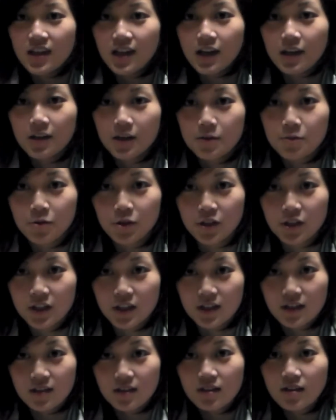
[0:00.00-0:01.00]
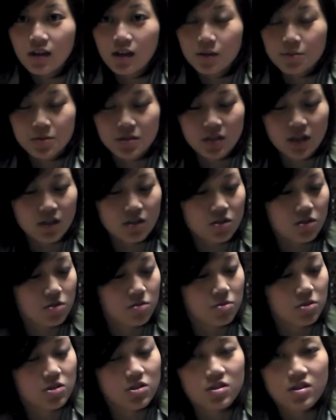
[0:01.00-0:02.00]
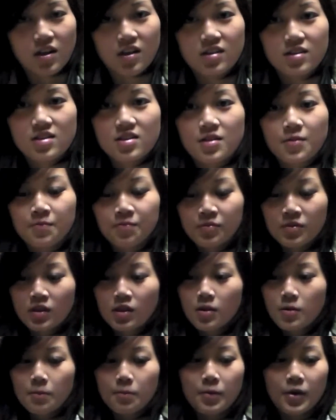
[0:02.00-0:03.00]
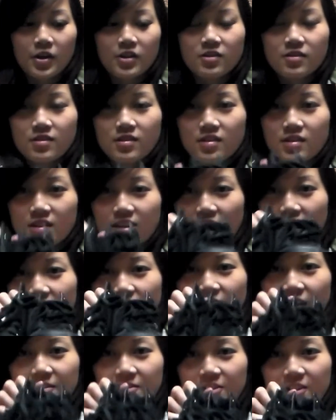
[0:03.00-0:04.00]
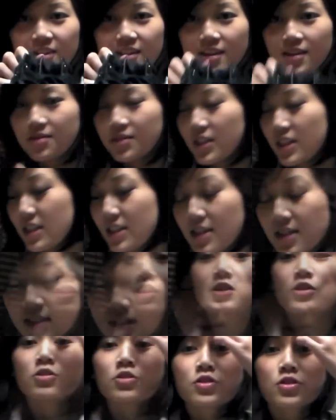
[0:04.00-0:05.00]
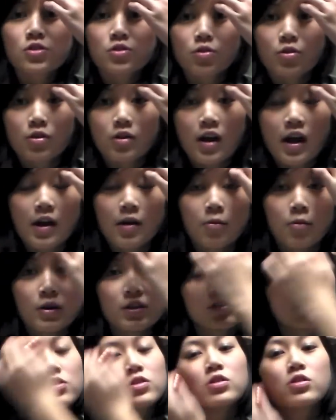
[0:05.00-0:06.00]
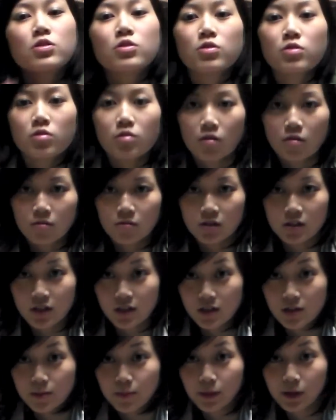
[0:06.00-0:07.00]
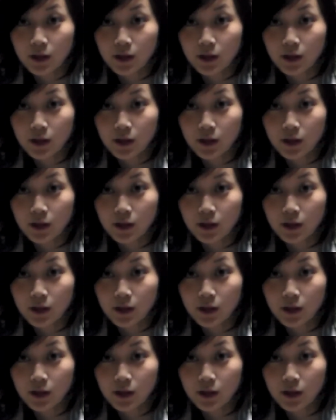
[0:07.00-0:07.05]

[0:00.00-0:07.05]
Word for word: tell, I'm really obsessed with studs. But yeah, I really love these. Another store I went to was